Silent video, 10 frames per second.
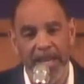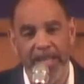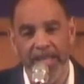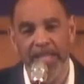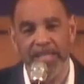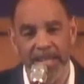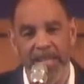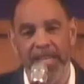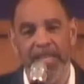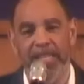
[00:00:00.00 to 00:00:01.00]
And this
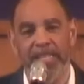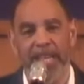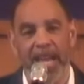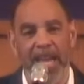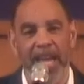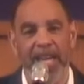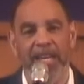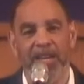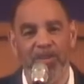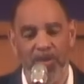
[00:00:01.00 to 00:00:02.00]
is a
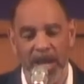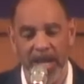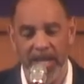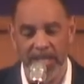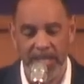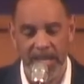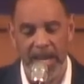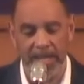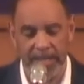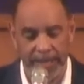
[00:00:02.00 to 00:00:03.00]
great
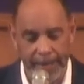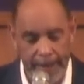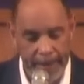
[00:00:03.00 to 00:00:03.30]
text.